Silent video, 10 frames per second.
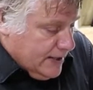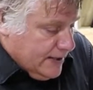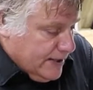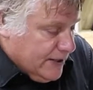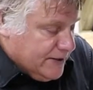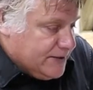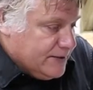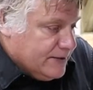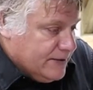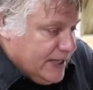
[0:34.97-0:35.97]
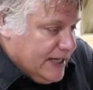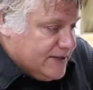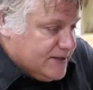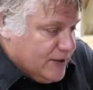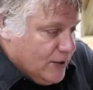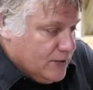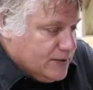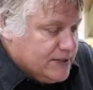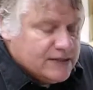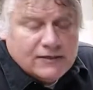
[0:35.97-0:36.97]
He also has the
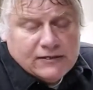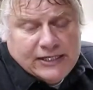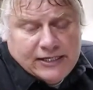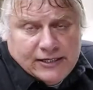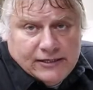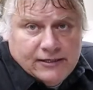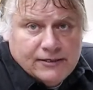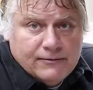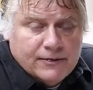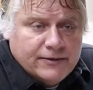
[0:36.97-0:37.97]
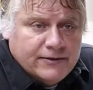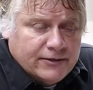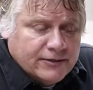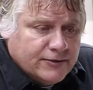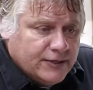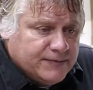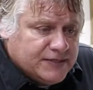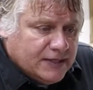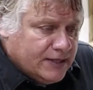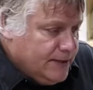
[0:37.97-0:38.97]
hoses are leaking where the crimps
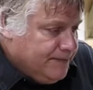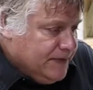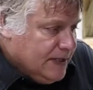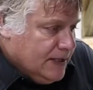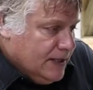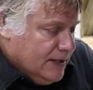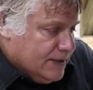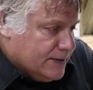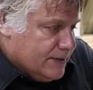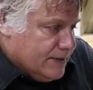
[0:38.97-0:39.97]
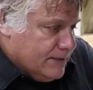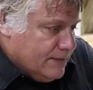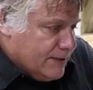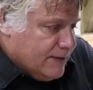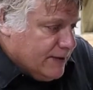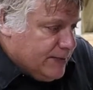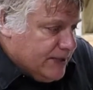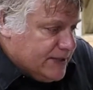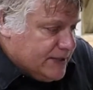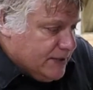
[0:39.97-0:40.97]
are. So we're going to
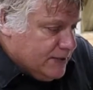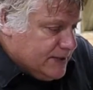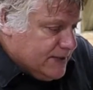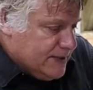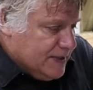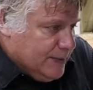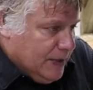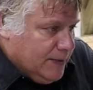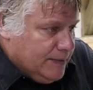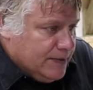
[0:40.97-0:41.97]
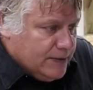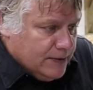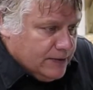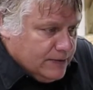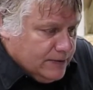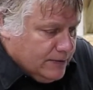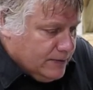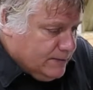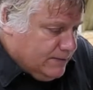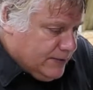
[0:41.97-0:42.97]
replace the hoses and the pump,
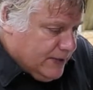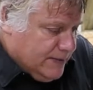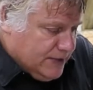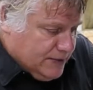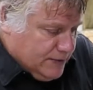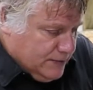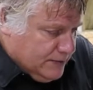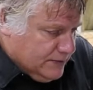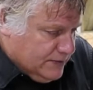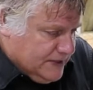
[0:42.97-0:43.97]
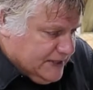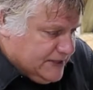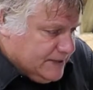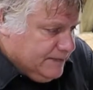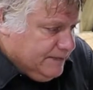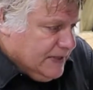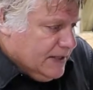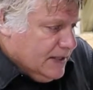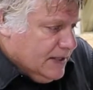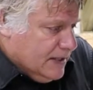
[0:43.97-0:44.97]
pretty much the whole system,
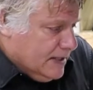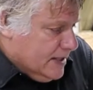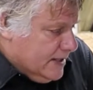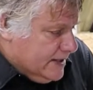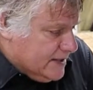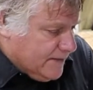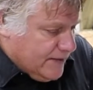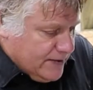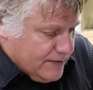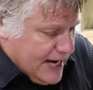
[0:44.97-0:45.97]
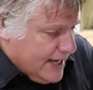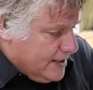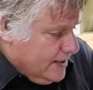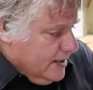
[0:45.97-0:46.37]
except for the rack.